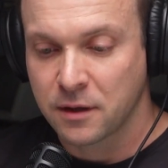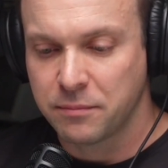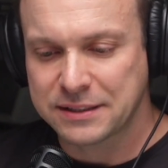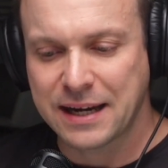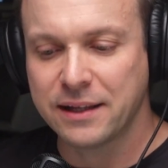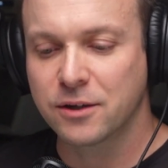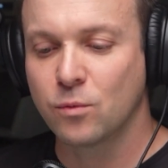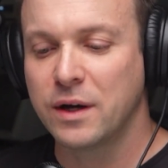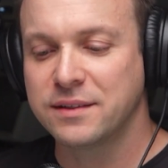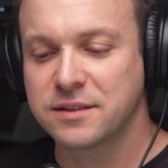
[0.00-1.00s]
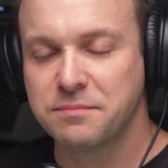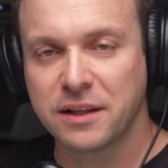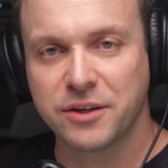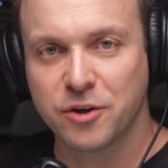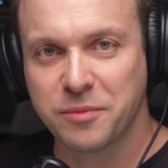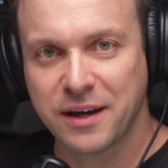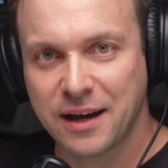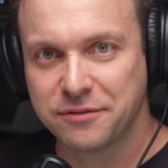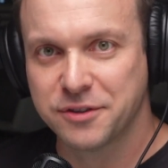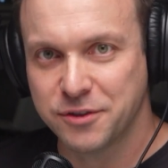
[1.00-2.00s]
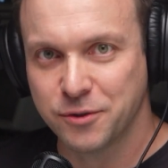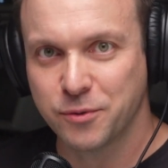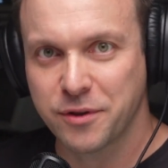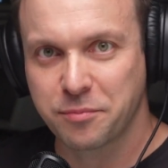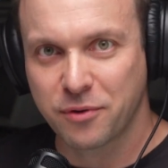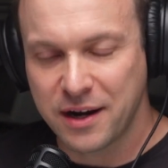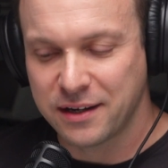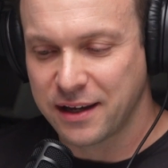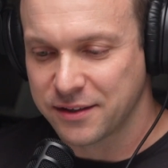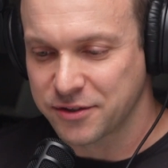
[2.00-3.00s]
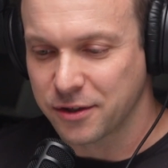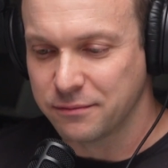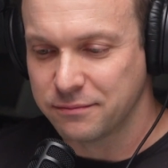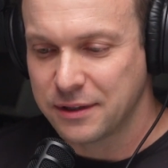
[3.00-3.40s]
But Tyler, what does melanoma have to do with brain cancer?